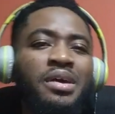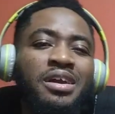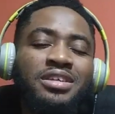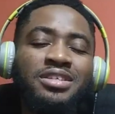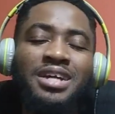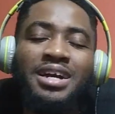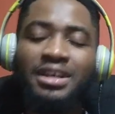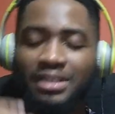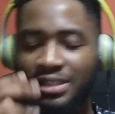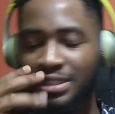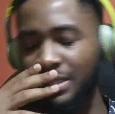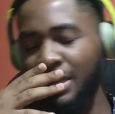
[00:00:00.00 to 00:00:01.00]

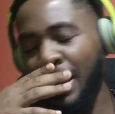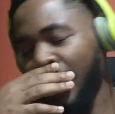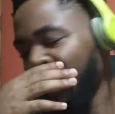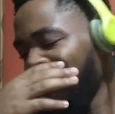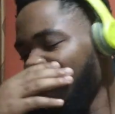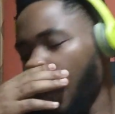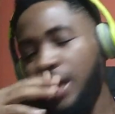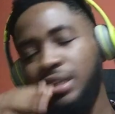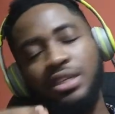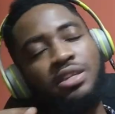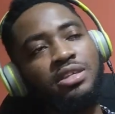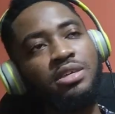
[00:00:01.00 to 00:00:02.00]
Exactly. I
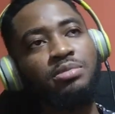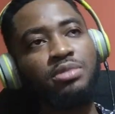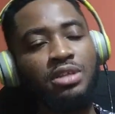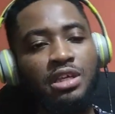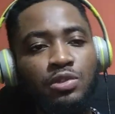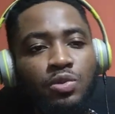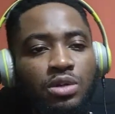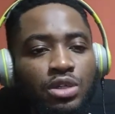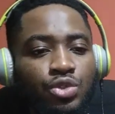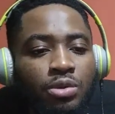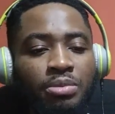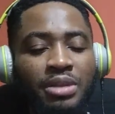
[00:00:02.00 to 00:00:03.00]
say the same thing. As long
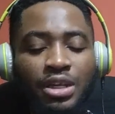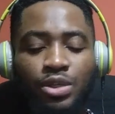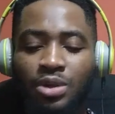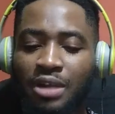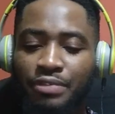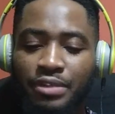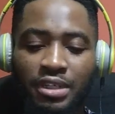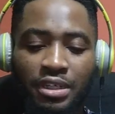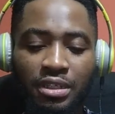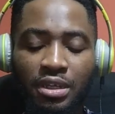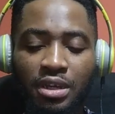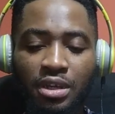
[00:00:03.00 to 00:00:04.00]
as you're black, you're African,
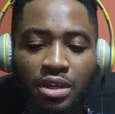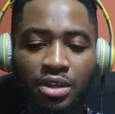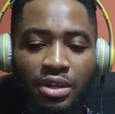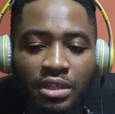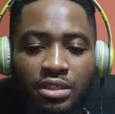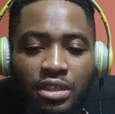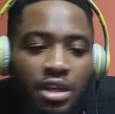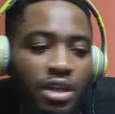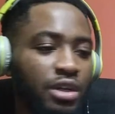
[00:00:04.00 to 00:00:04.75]
right?